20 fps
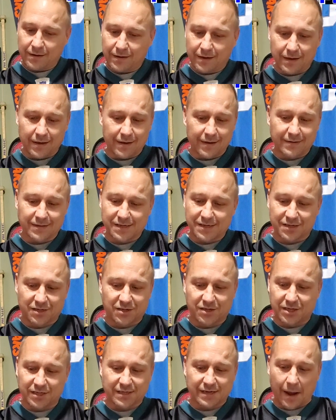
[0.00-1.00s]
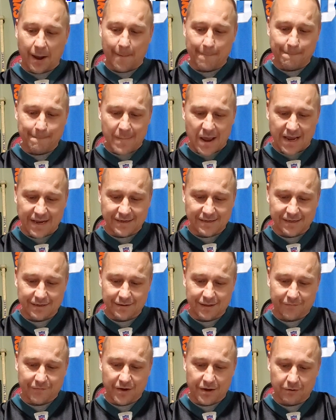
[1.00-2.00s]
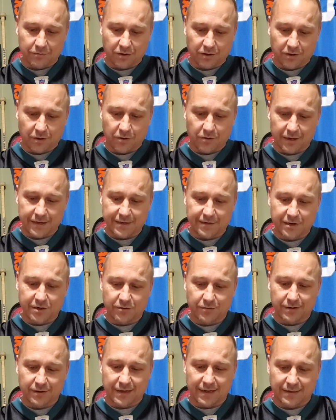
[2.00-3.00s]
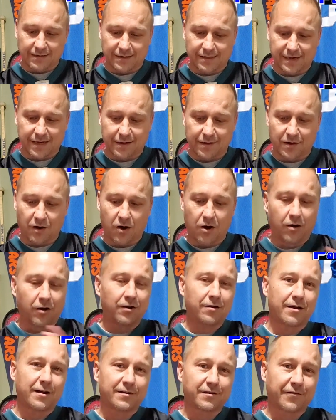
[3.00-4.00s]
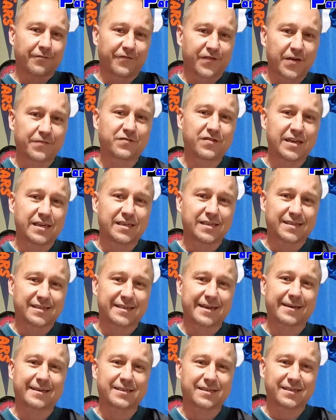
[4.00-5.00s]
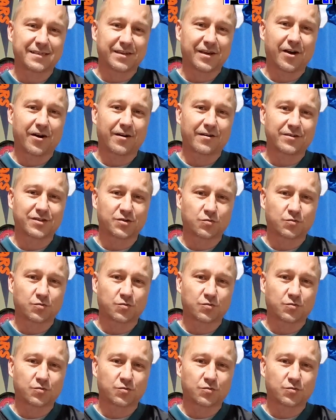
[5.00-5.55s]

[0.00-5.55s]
It's just amazing. They've held Gurley, Newton, and Zeke all under 56 yards